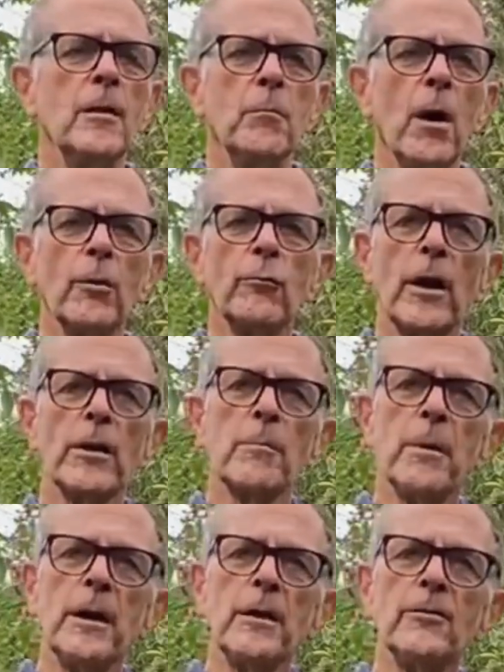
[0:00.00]
My runner
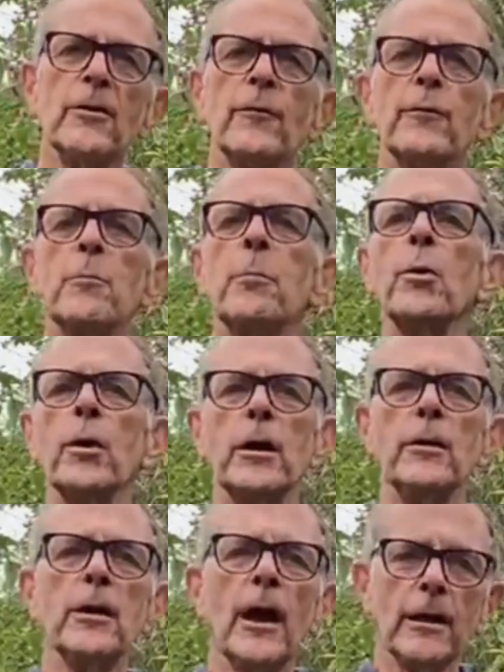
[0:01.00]
beans, if you put
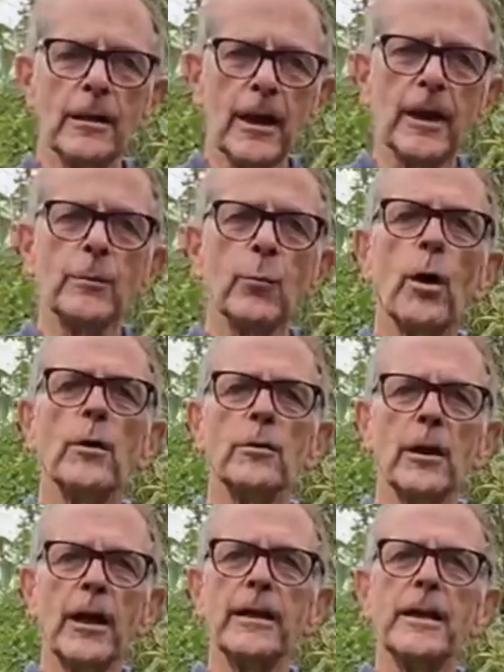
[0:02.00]
in that late one,
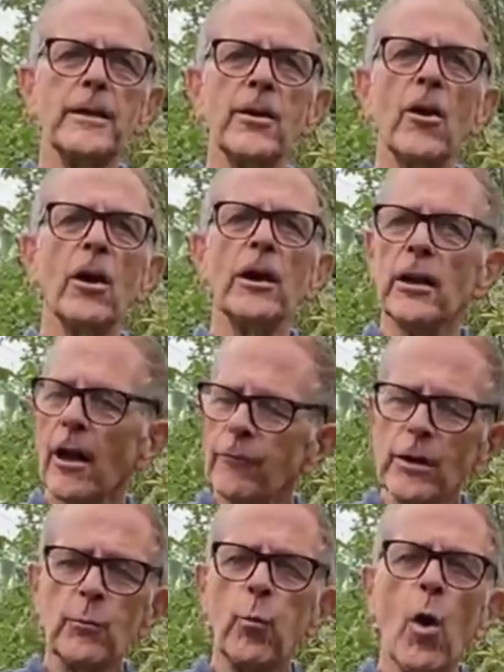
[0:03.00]
Lady Di,
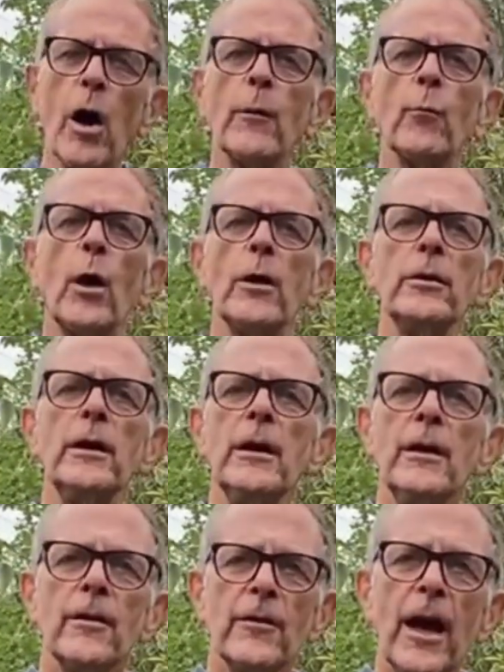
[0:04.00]
lovely white one,
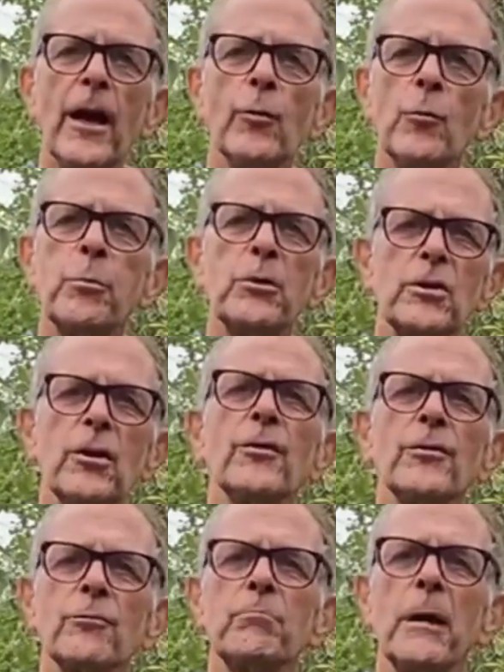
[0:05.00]
that will
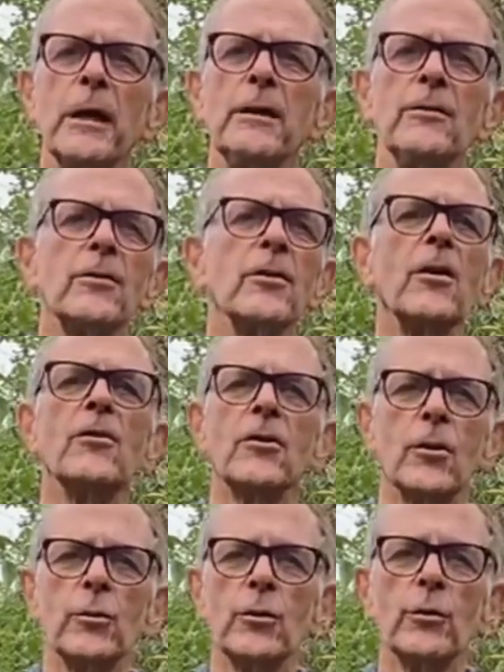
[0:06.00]
produce beans
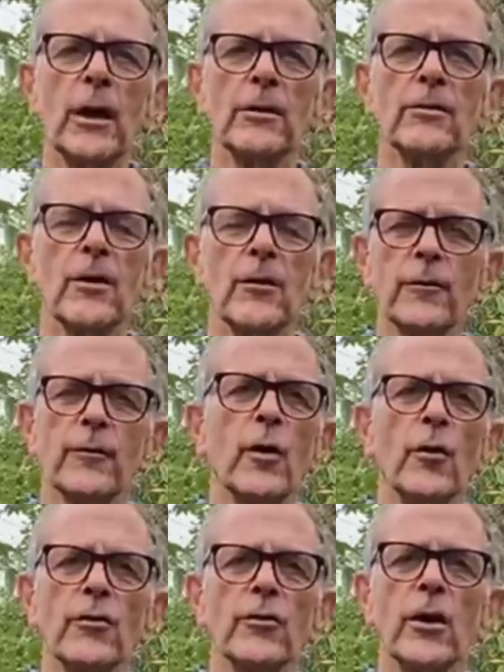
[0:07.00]
until you get to the
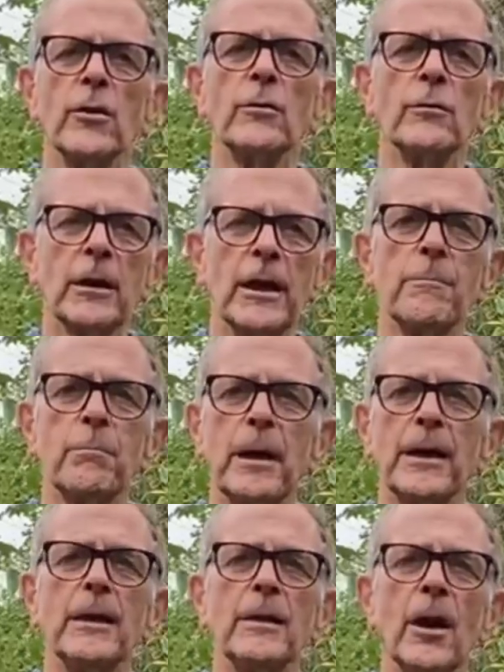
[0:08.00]
frost, so you can keep
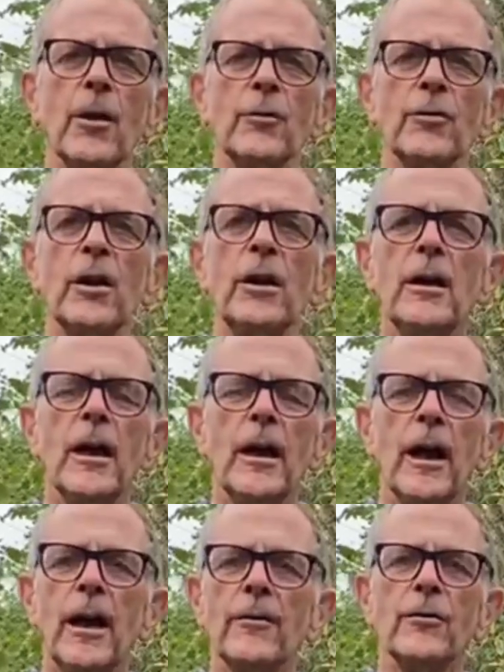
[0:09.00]
picking those
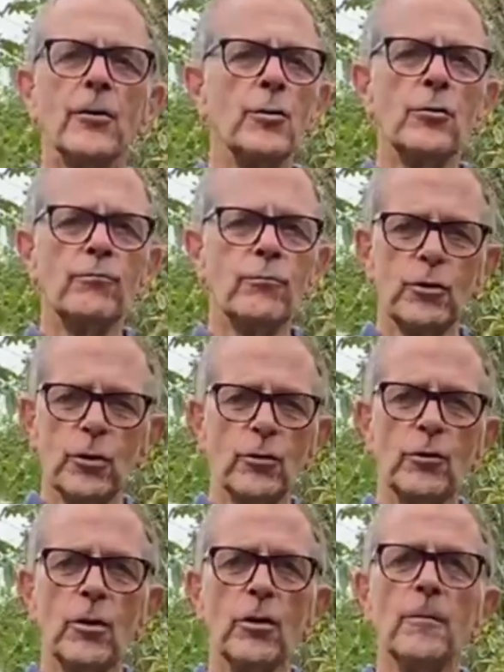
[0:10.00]
as you
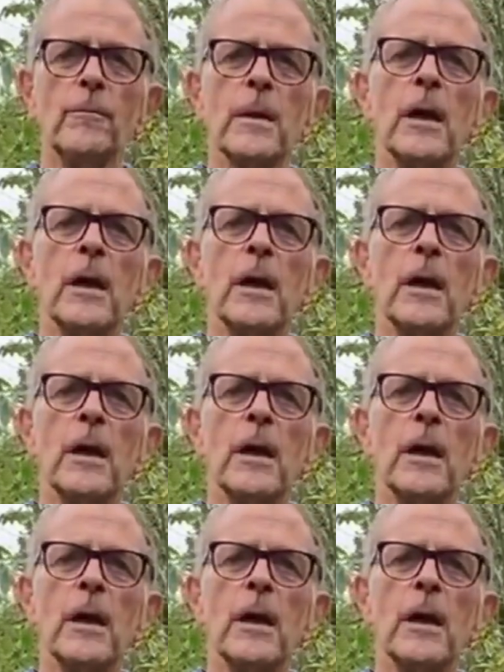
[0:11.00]
should do.